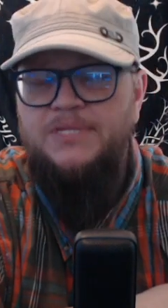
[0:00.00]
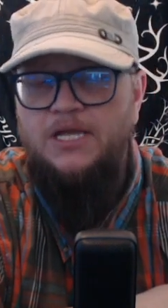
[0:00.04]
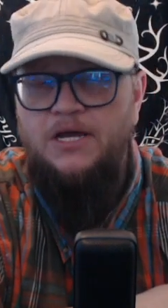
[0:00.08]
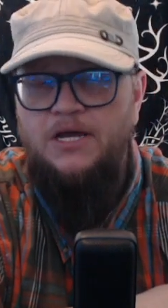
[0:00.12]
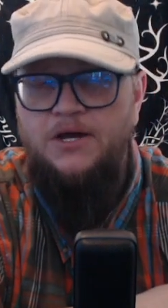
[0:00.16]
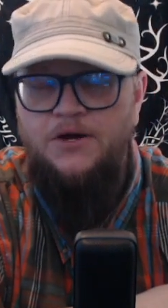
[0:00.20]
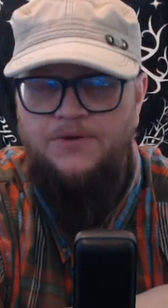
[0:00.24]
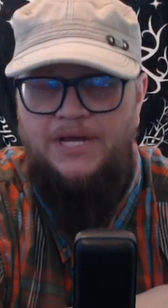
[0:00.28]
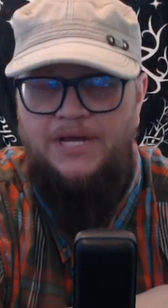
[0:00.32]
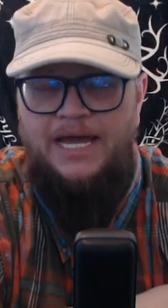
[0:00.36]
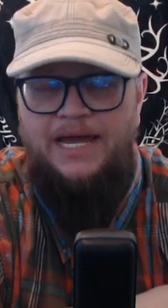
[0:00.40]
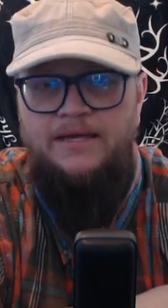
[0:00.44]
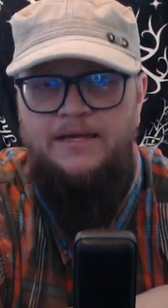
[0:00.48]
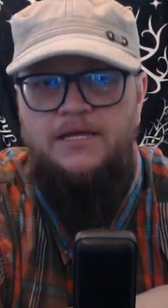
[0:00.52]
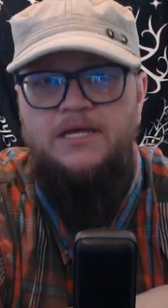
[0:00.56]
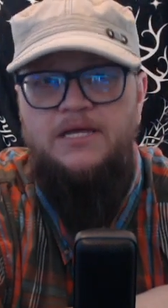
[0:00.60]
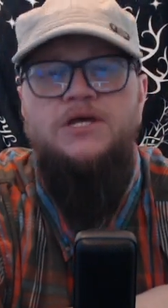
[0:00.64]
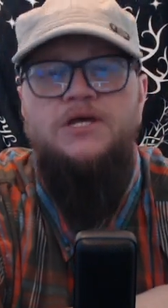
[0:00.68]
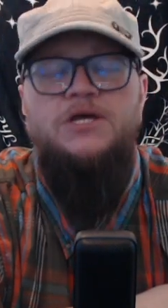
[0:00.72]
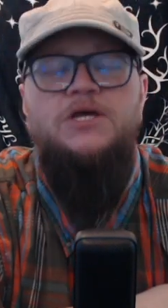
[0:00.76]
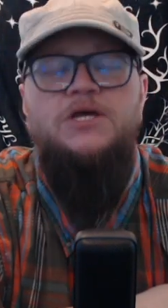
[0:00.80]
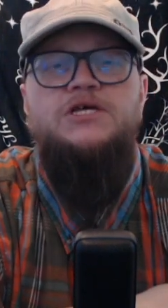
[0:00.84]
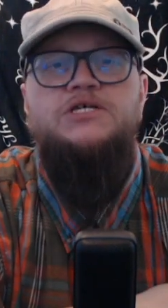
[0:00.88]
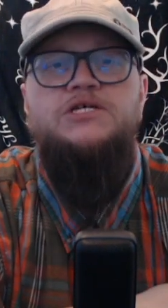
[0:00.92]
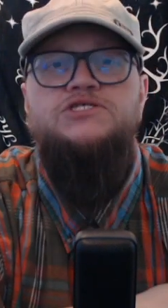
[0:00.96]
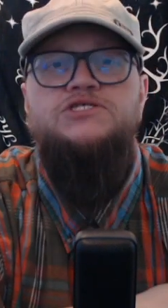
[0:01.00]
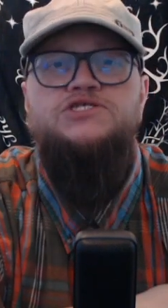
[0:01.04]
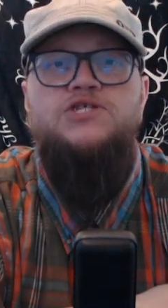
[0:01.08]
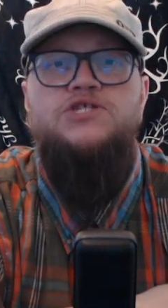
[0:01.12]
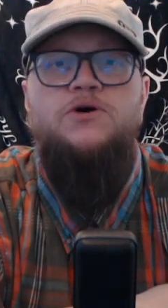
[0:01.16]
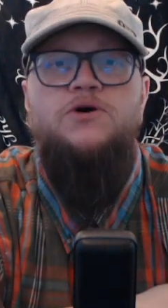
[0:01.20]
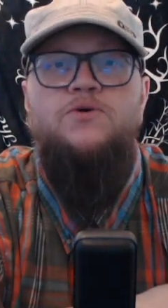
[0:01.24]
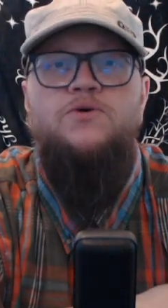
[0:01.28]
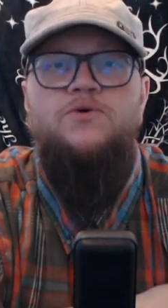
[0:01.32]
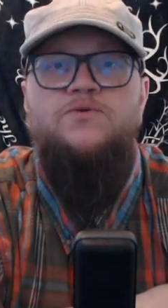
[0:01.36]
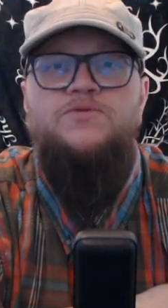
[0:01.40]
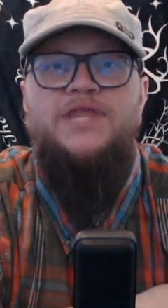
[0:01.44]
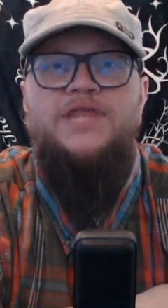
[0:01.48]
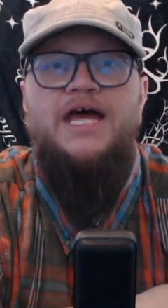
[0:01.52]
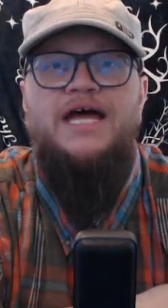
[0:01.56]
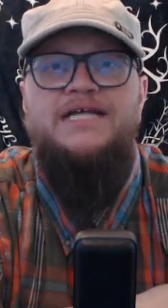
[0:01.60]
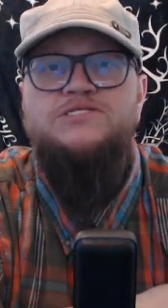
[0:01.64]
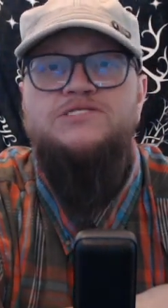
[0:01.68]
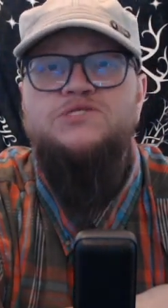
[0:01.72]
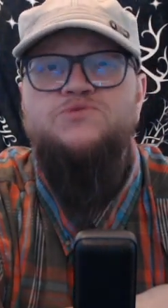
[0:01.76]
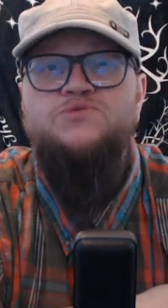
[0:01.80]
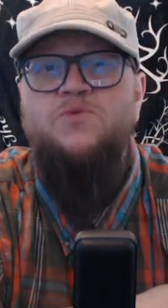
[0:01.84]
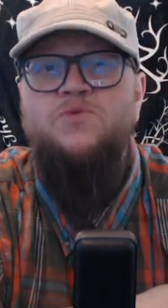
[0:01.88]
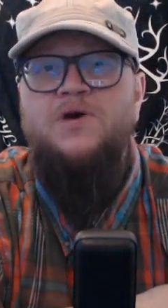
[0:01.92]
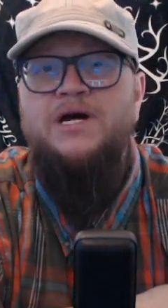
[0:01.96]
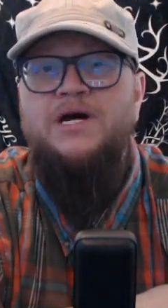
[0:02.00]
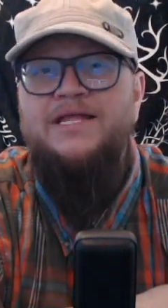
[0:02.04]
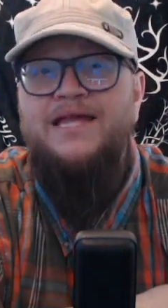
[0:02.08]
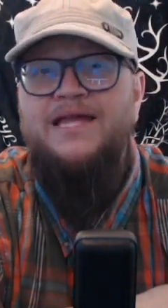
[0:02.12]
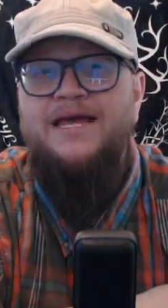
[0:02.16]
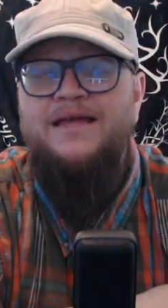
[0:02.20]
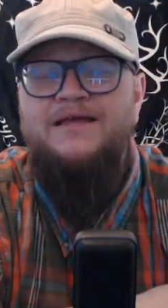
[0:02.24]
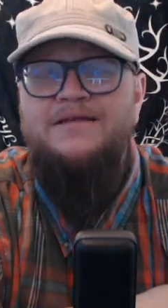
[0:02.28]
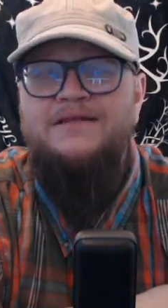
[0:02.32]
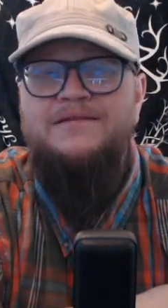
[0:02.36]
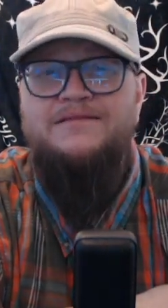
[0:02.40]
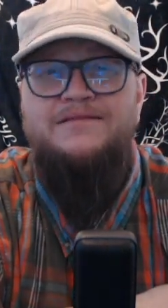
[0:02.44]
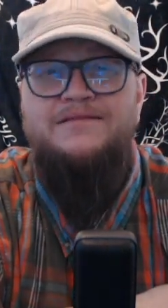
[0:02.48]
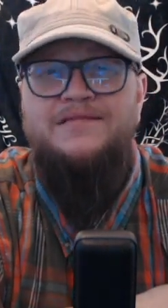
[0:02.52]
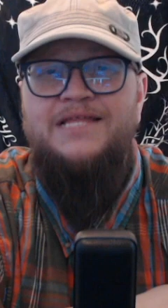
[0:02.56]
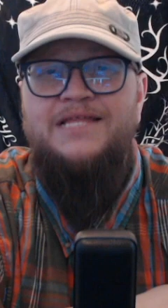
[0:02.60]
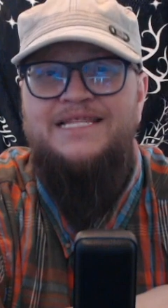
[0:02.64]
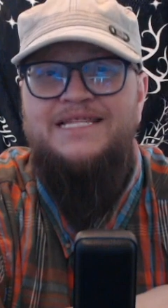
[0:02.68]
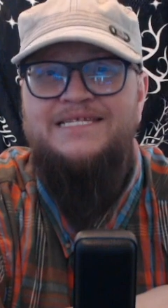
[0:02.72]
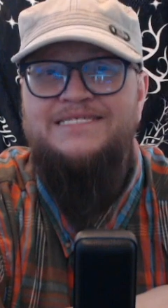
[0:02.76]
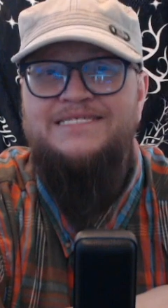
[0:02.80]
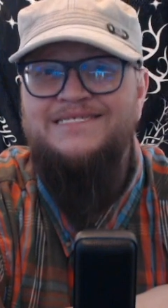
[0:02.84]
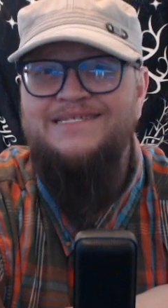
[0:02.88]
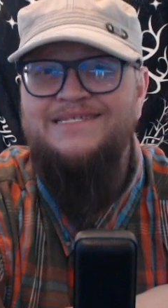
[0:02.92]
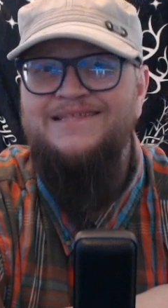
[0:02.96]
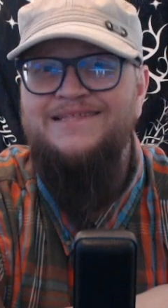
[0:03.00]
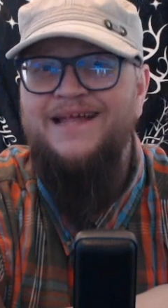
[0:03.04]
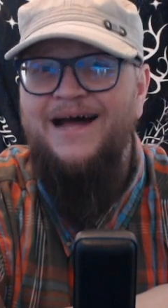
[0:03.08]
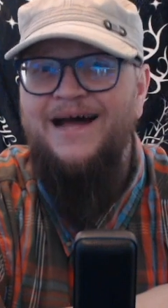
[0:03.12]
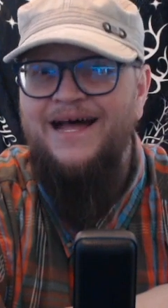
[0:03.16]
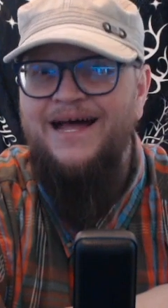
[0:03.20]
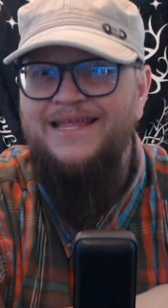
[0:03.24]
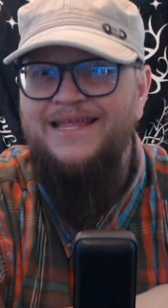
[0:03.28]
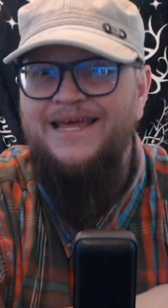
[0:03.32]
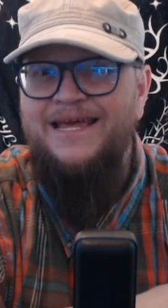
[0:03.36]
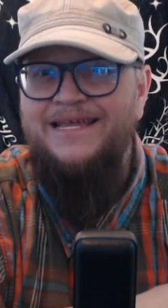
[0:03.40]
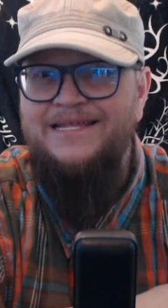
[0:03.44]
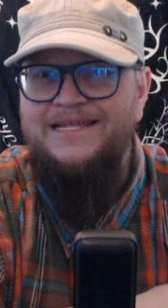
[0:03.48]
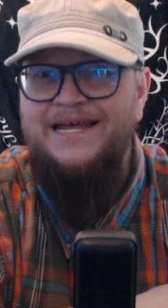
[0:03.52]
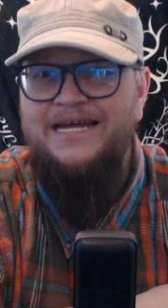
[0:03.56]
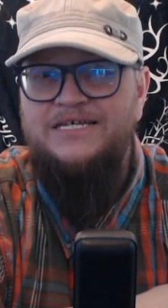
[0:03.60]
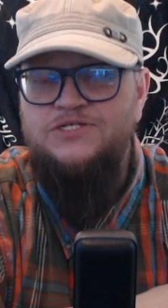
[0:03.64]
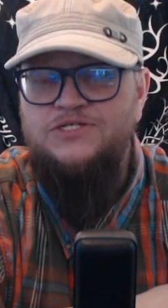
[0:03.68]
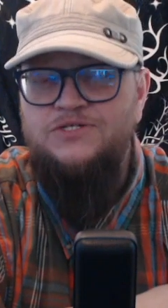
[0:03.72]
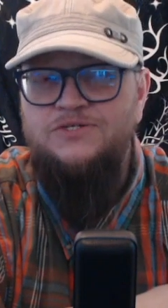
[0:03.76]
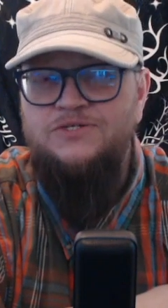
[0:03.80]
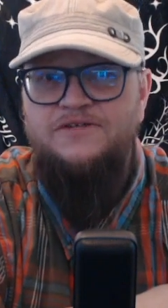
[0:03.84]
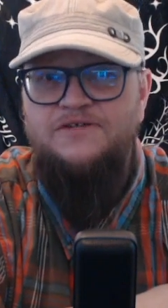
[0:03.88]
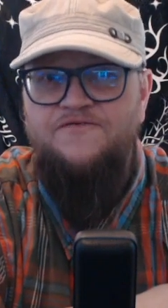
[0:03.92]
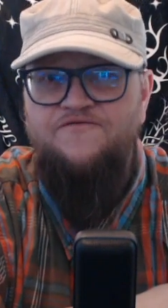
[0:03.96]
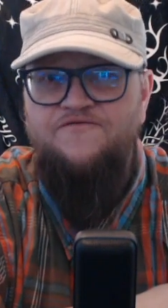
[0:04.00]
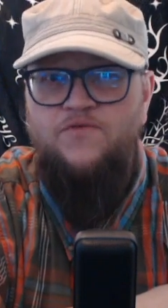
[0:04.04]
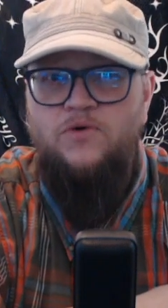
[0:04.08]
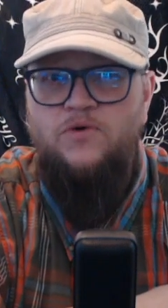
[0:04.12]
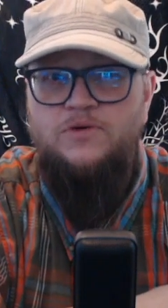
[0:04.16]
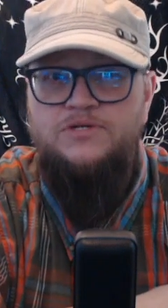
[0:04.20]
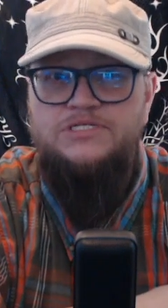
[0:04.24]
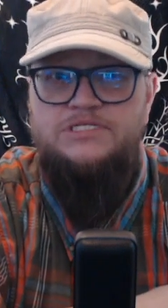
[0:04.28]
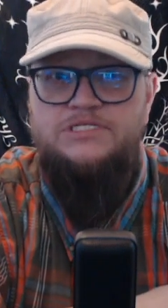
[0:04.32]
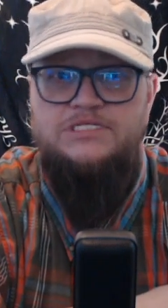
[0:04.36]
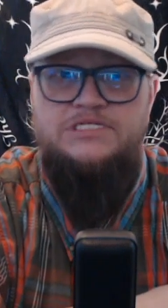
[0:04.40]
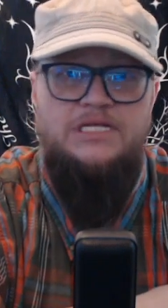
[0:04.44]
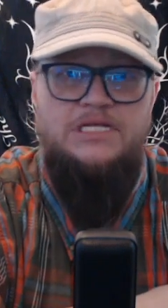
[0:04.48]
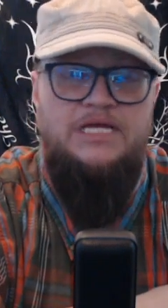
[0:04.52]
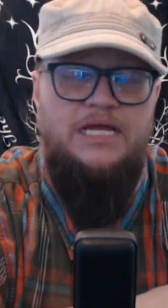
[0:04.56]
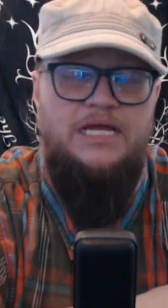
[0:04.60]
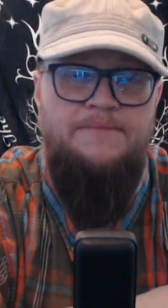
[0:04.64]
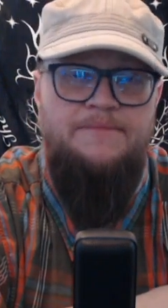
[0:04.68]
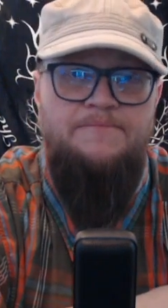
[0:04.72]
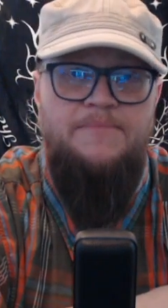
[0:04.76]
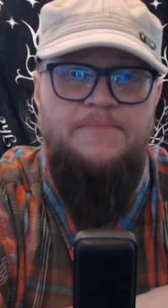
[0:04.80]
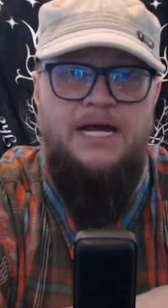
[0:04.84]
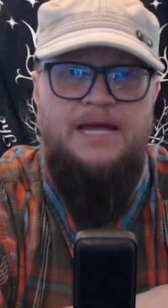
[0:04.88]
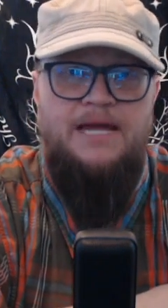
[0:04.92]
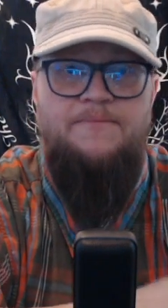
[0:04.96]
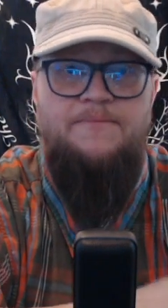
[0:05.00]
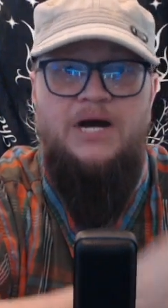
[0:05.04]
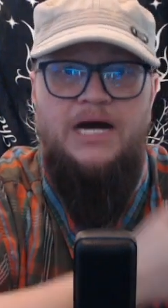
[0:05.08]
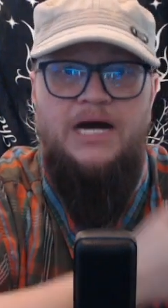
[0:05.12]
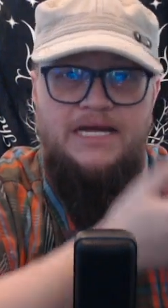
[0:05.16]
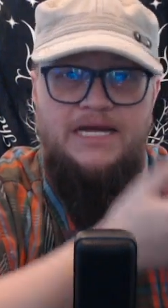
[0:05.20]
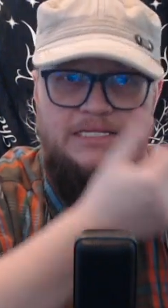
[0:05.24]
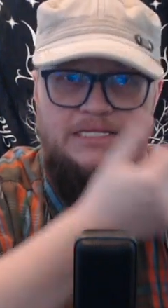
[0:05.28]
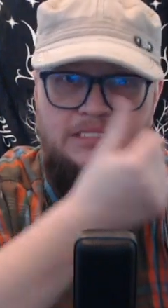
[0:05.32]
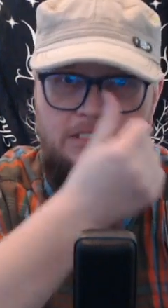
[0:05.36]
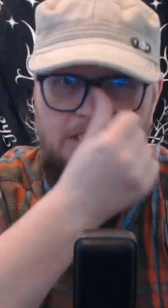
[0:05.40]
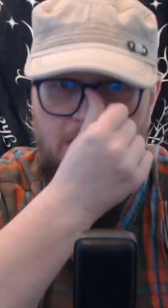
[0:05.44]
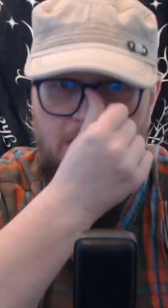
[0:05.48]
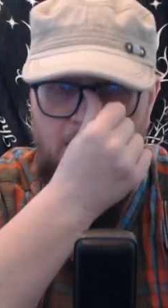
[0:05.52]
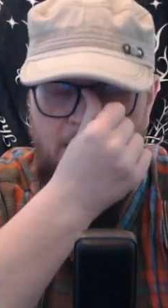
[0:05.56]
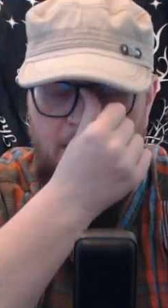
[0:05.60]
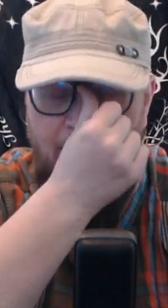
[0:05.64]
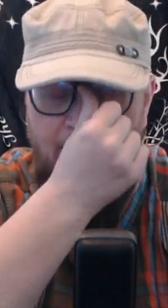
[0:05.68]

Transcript: Okay, so that's what that is not a national divorce in my mind.